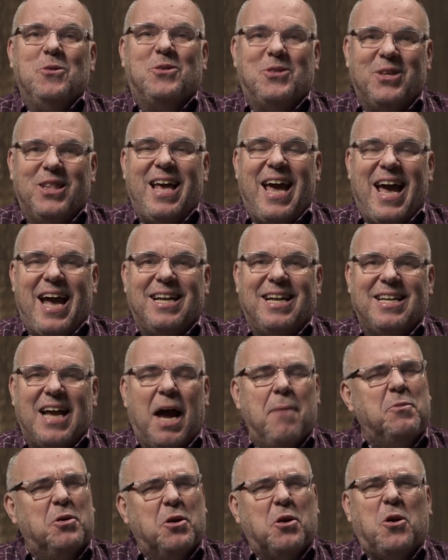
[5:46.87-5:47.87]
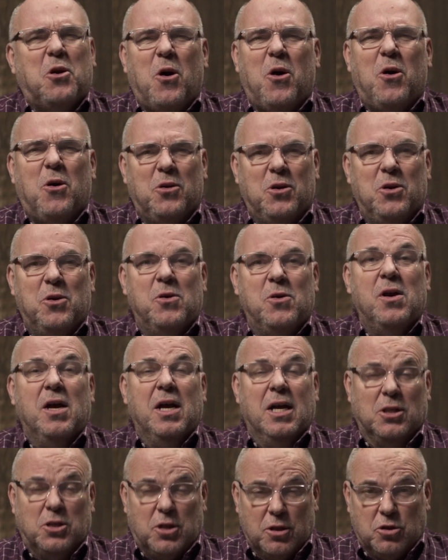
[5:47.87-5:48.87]
to that. I'm going to call you
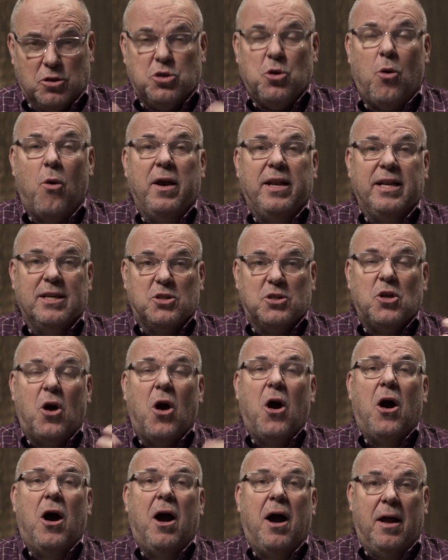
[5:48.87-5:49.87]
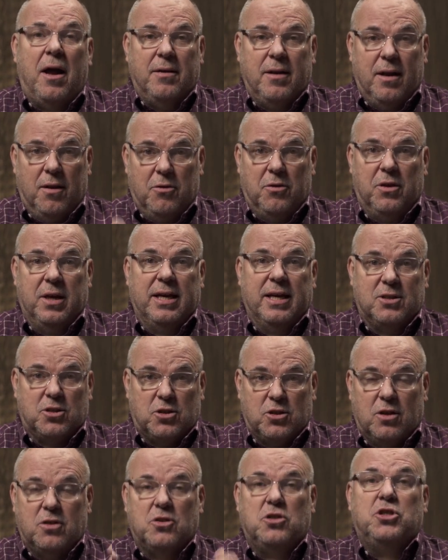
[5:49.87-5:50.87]
to join us on
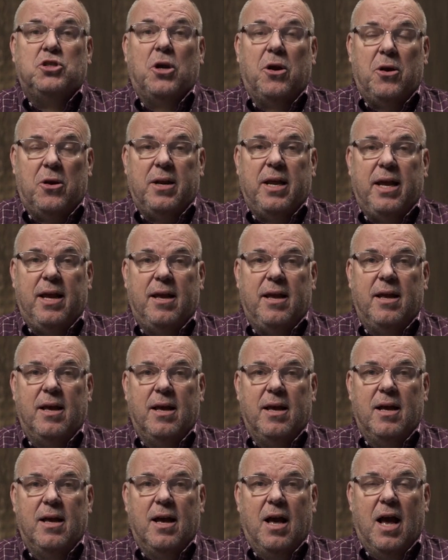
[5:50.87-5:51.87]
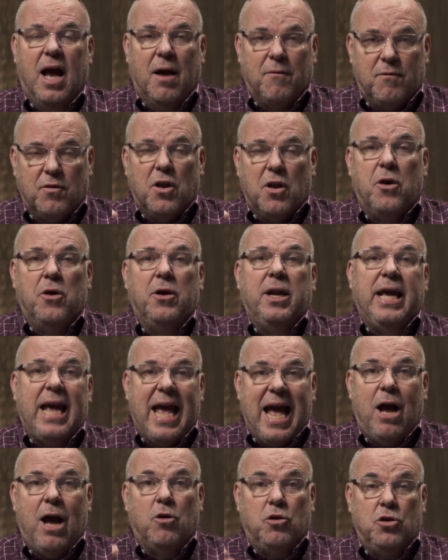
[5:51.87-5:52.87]
this journey of learning
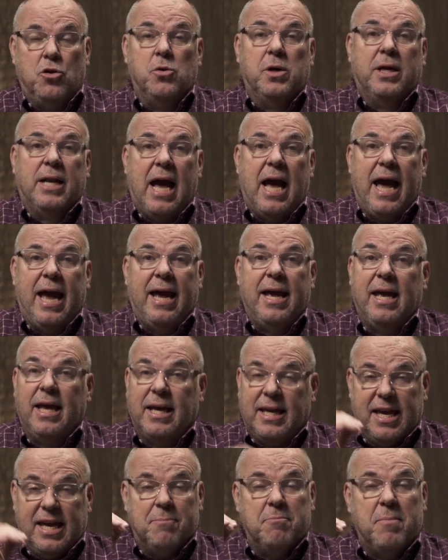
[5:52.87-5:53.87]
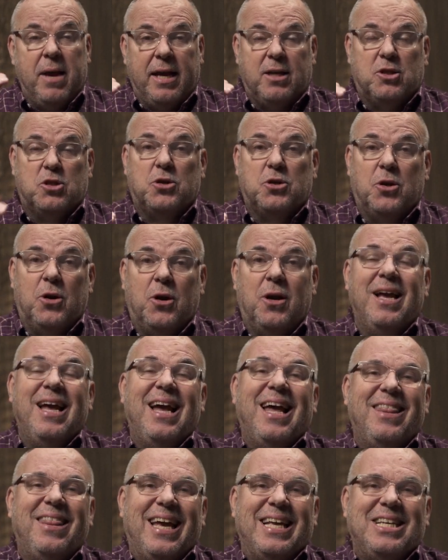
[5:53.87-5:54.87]
how you and I can make sure
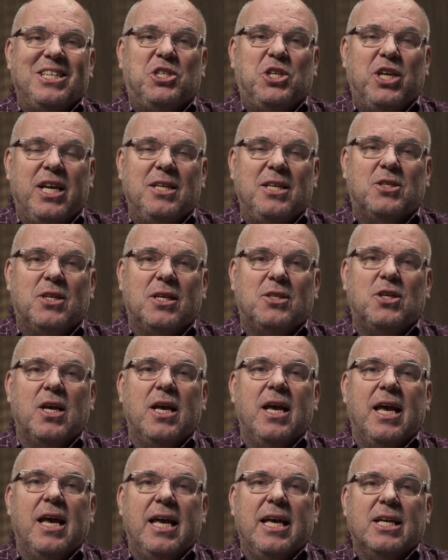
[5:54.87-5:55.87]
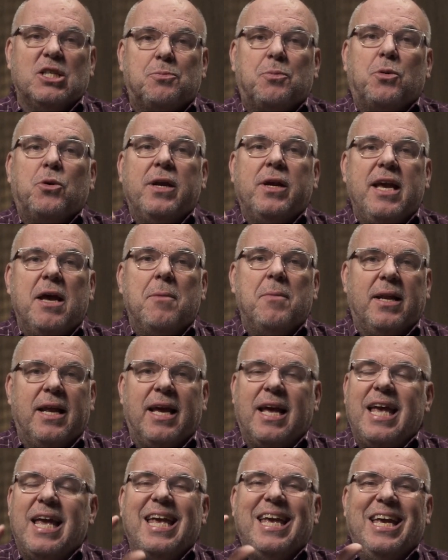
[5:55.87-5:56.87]
that Jesus is
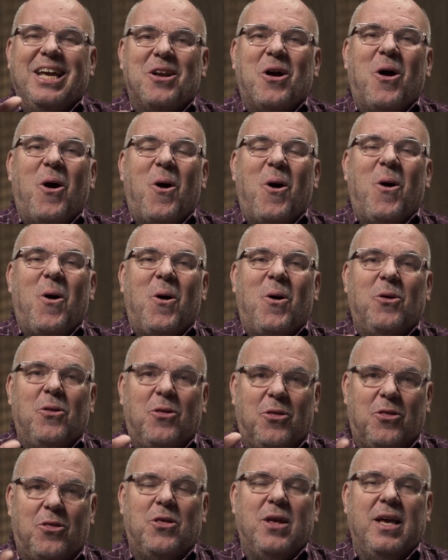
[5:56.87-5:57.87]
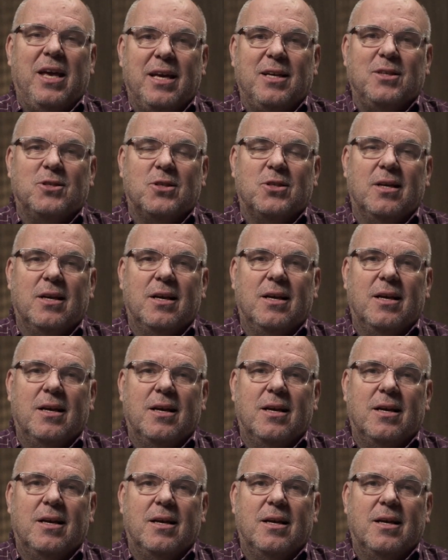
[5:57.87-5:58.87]
preeminent in all things.
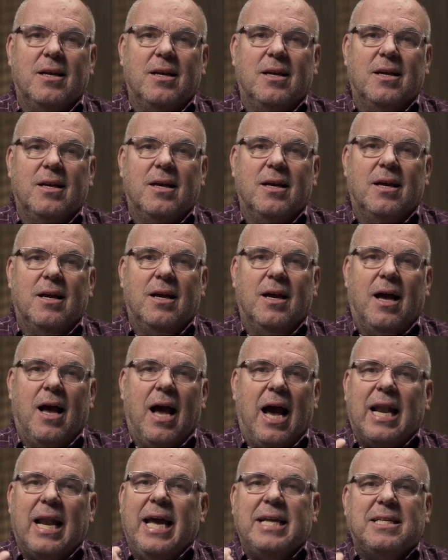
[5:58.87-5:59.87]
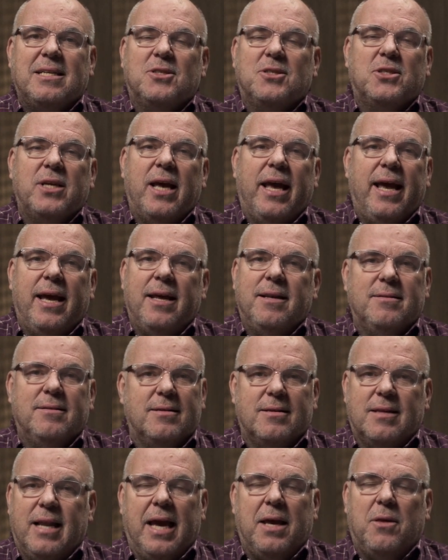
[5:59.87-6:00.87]
I like to say
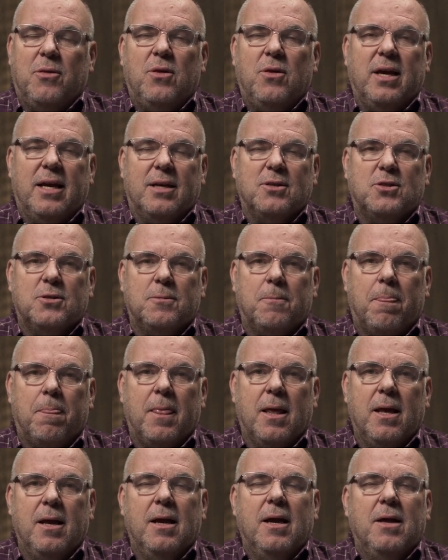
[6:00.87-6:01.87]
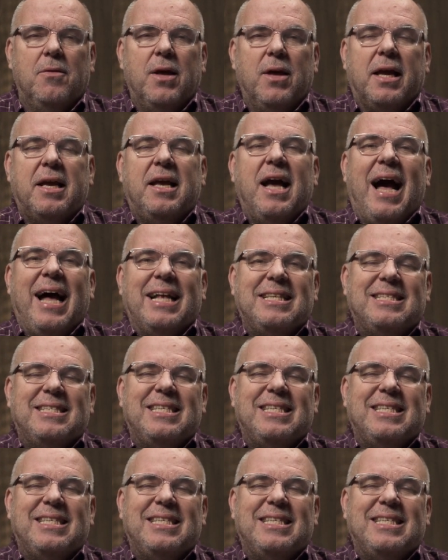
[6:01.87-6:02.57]
it like this, that God